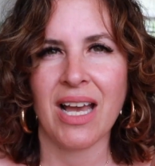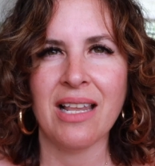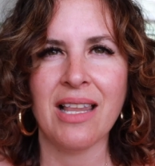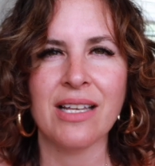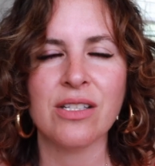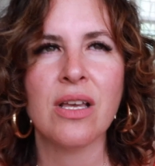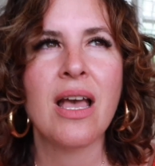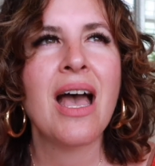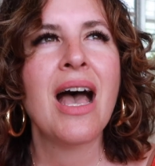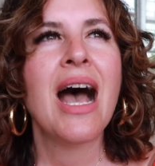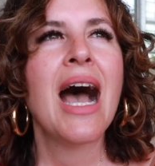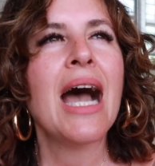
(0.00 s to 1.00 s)
I
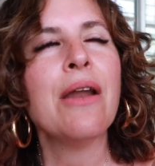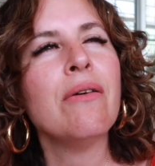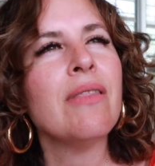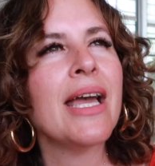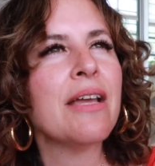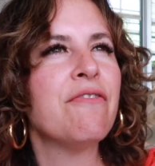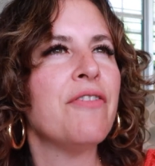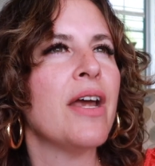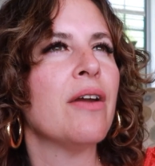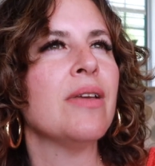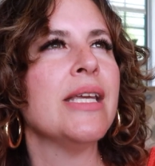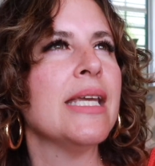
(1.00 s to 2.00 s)
don't like
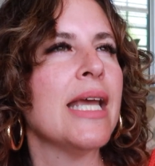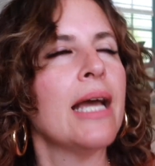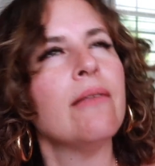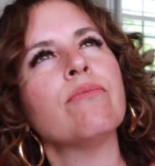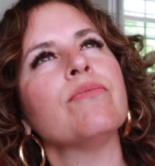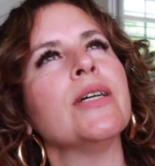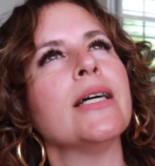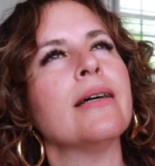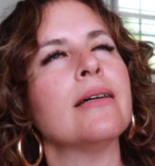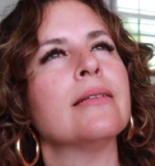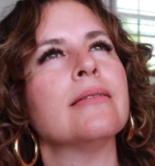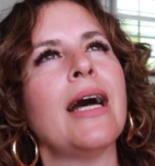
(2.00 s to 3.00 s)
very. I
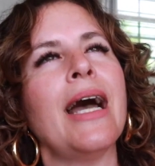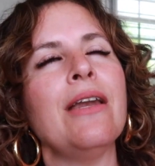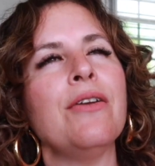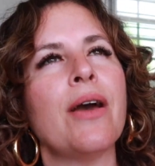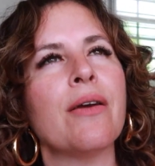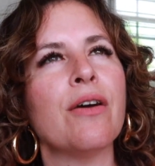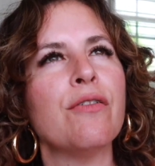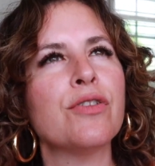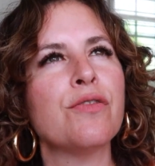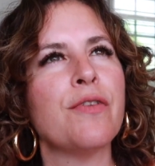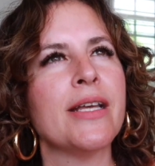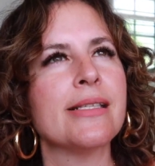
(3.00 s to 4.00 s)
don't know. I go
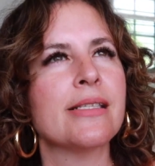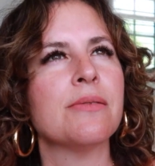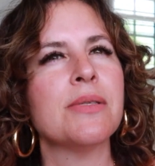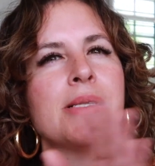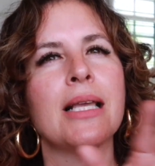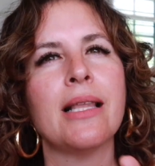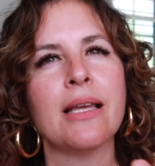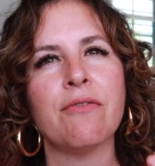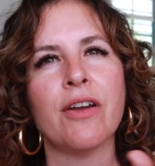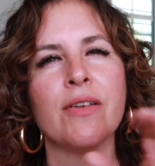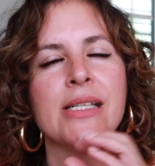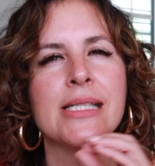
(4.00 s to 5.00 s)
through phases. Sometimes I like
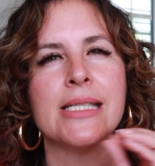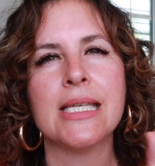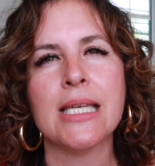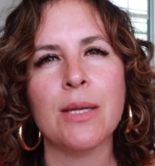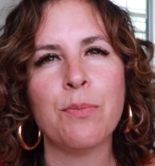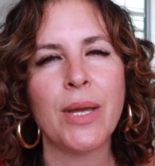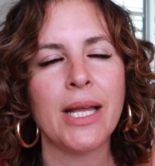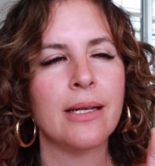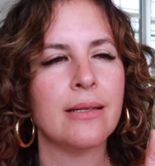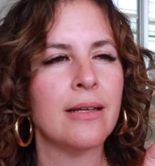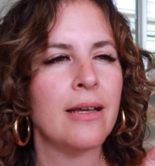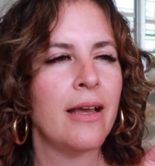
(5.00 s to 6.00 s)
very deep
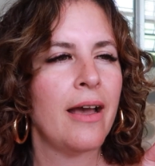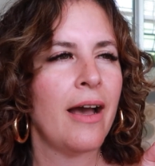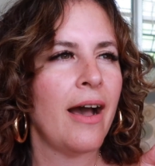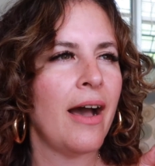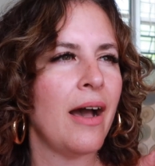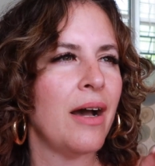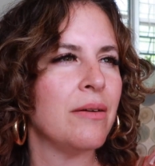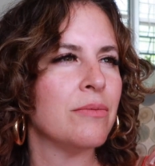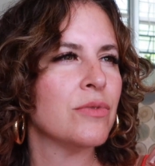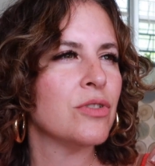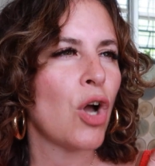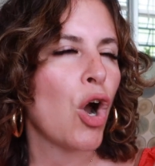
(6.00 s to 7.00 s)
and
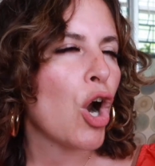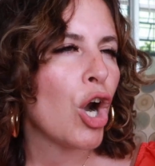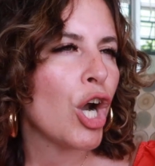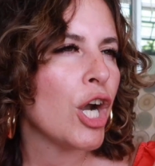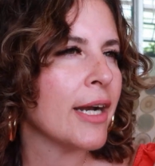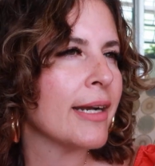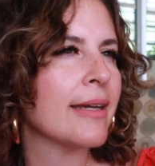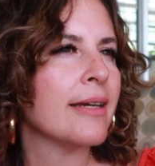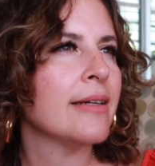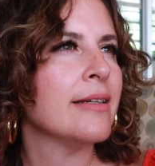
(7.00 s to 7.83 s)
dark.